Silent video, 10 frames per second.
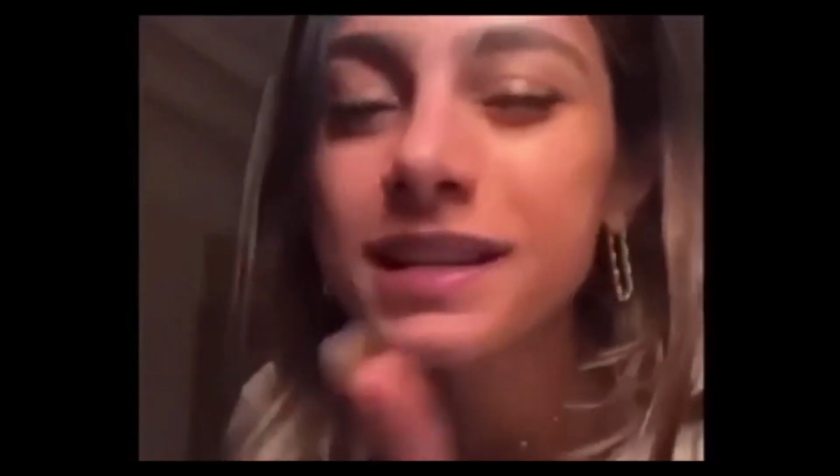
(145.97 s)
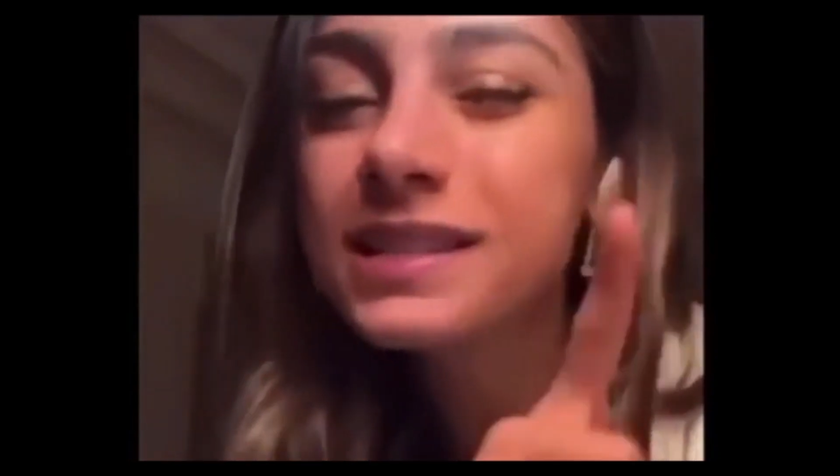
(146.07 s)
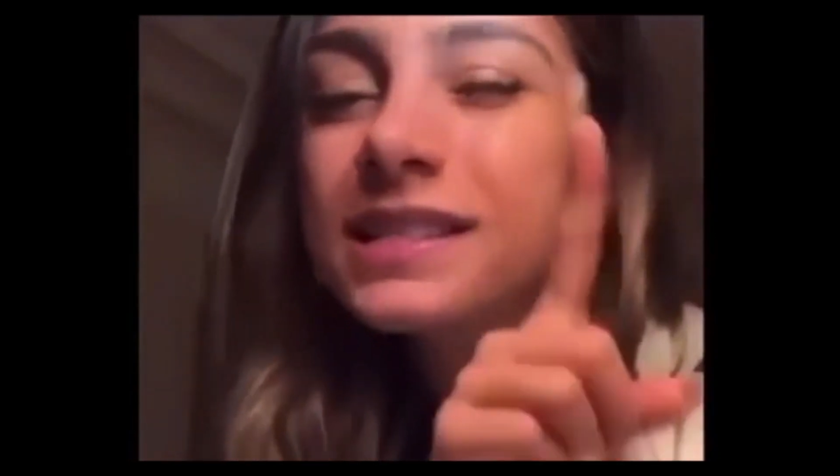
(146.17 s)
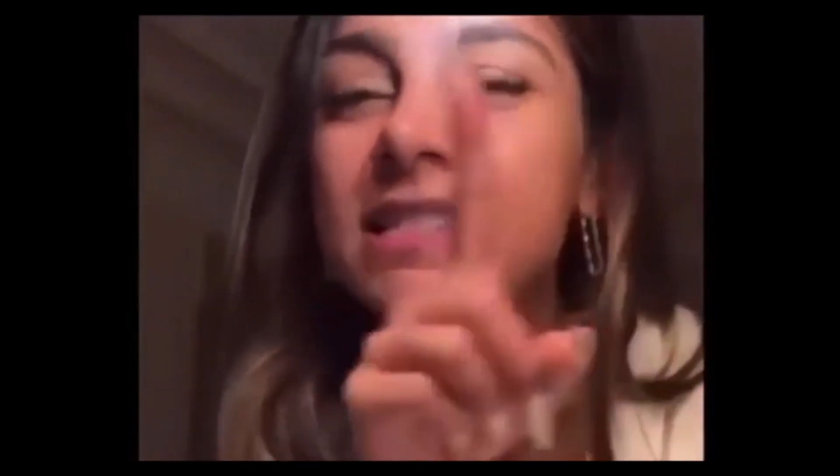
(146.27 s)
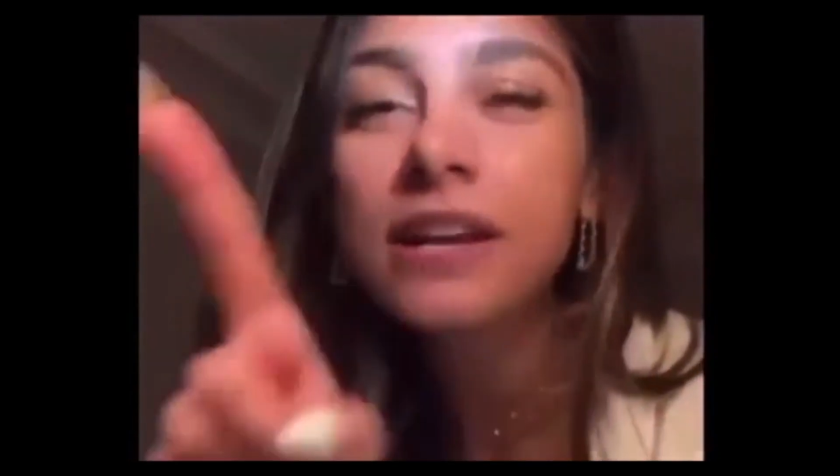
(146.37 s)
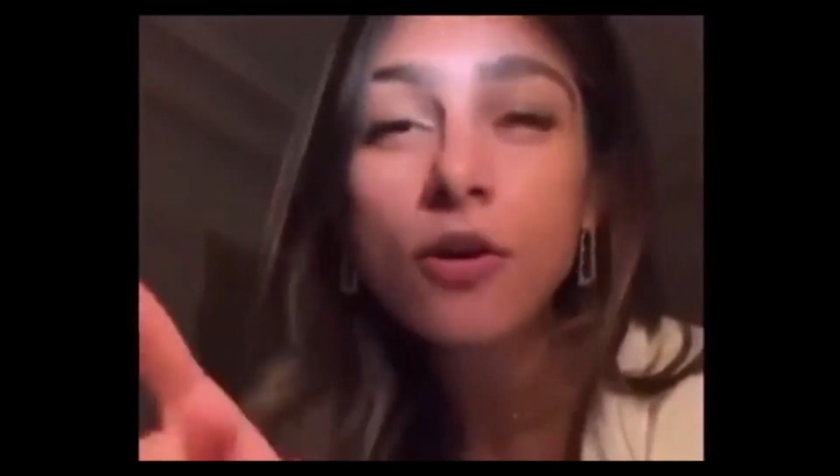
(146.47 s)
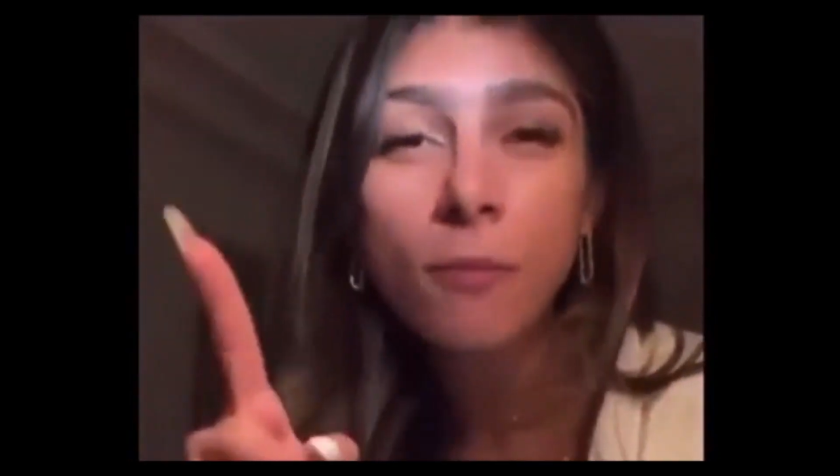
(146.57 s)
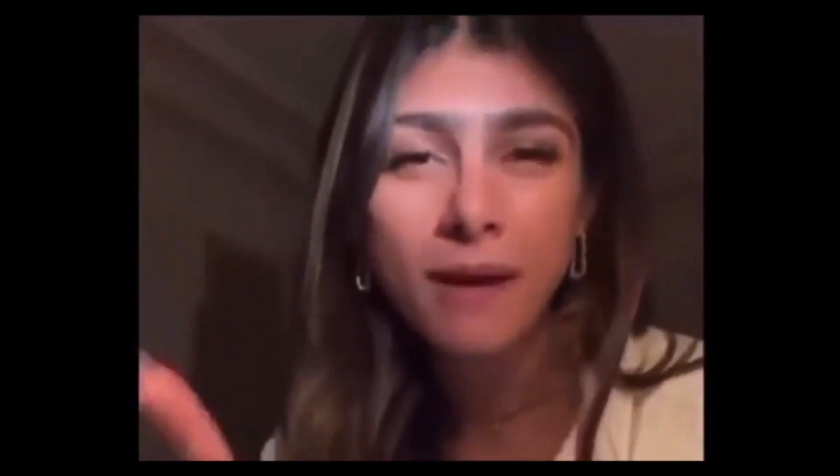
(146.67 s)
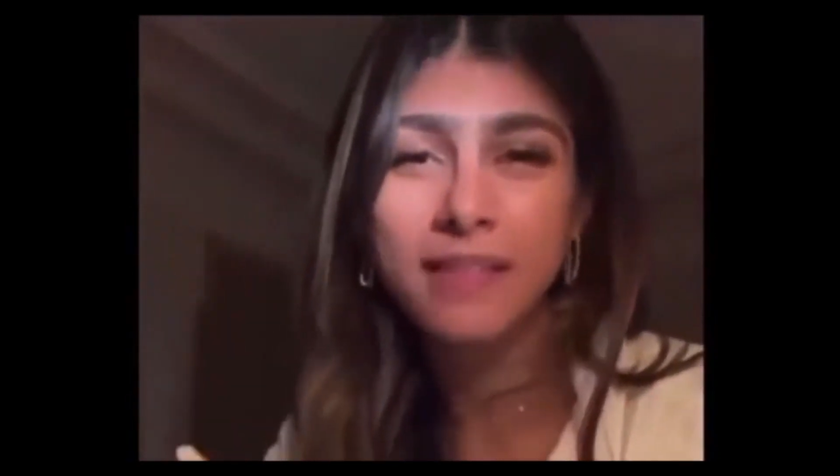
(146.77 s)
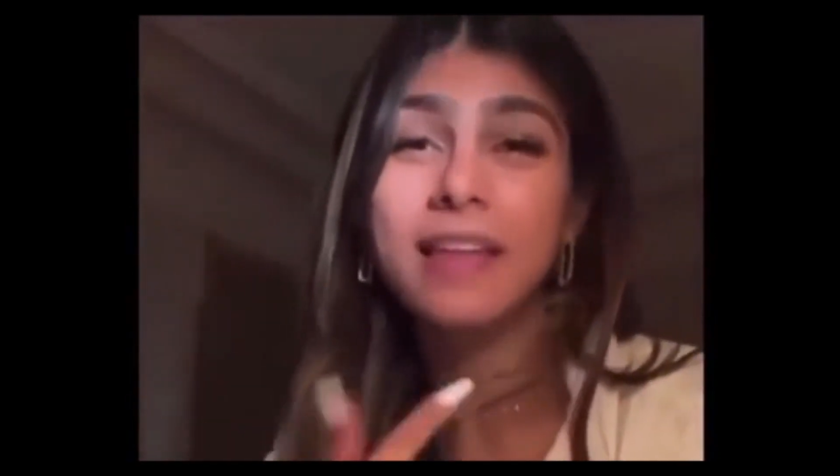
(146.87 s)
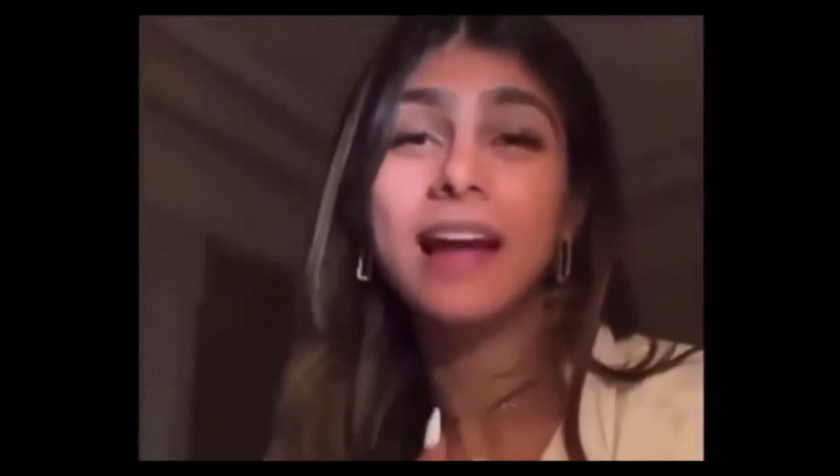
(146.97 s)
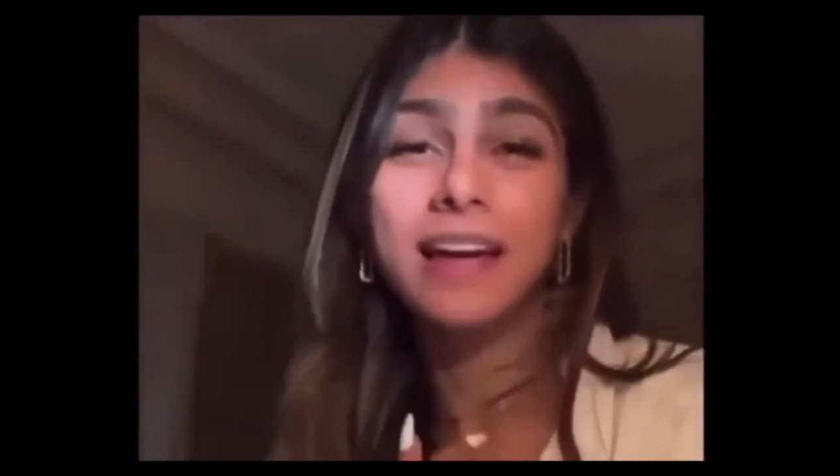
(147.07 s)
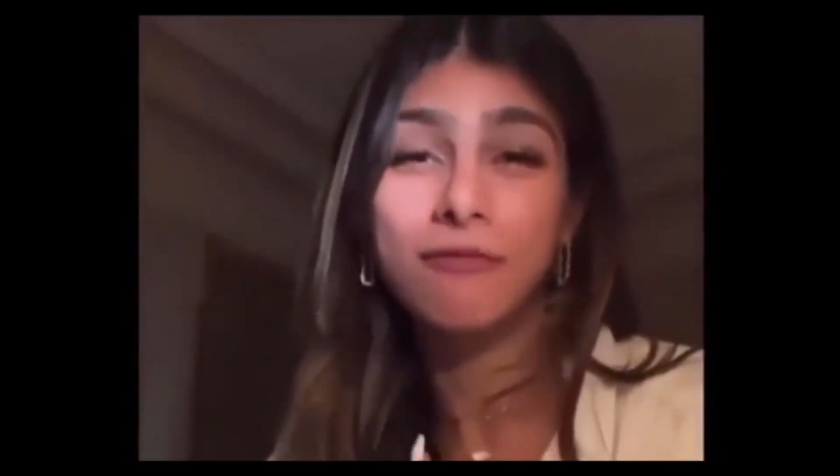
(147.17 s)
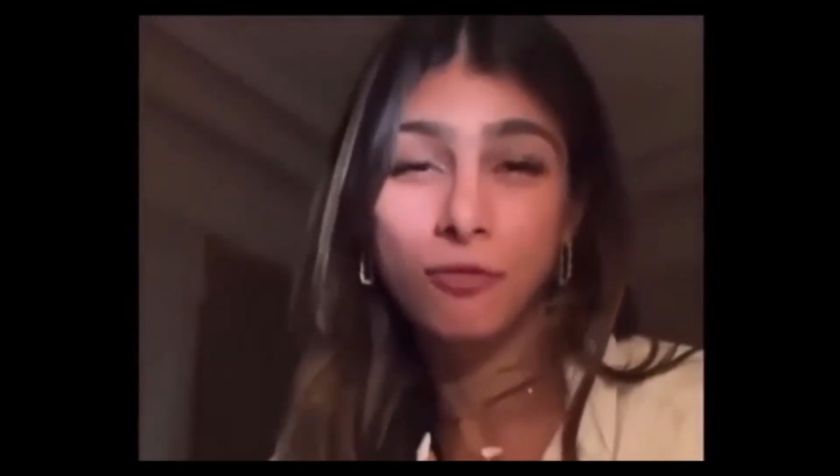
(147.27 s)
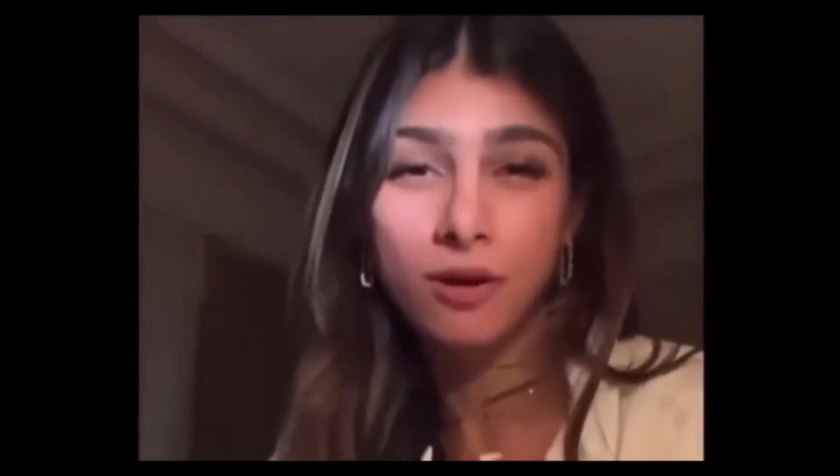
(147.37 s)
single man that I
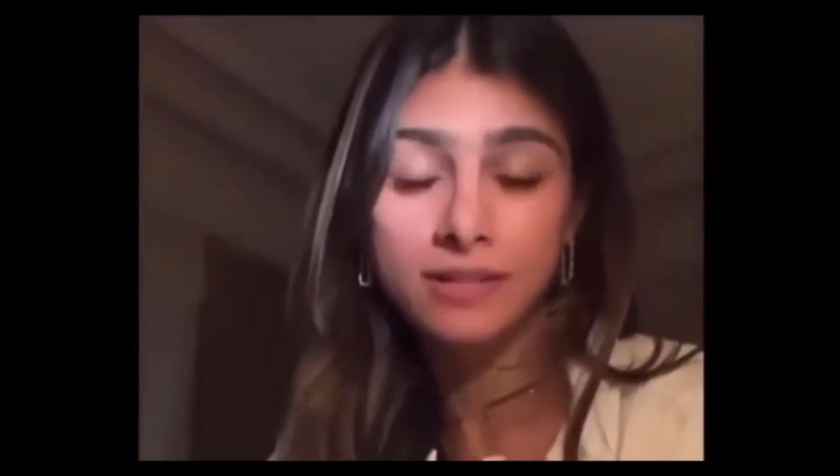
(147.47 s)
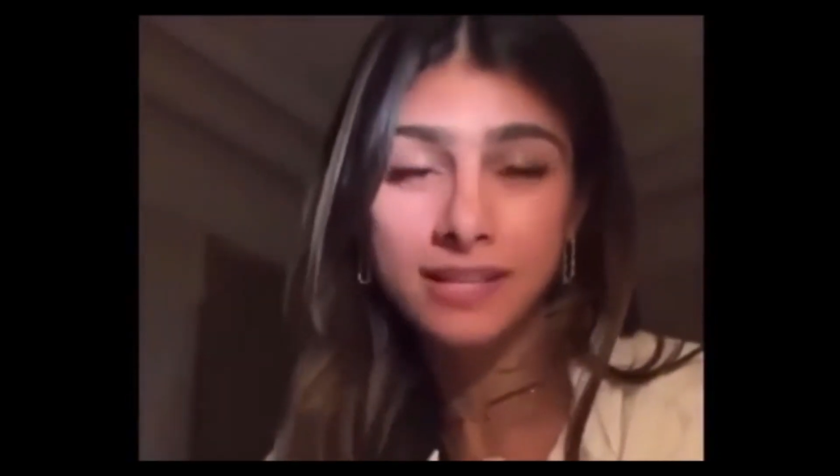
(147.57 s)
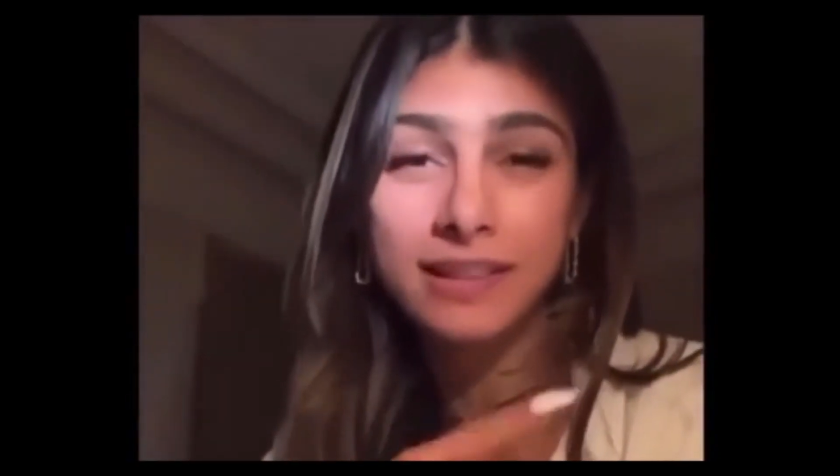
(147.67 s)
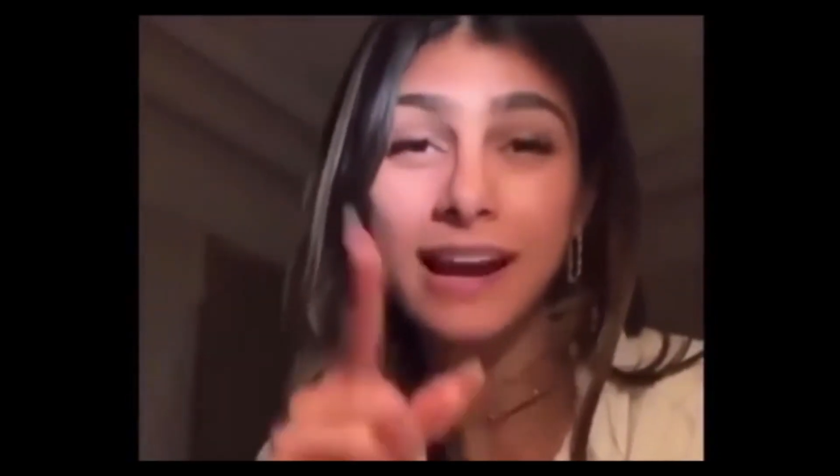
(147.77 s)
have wanted that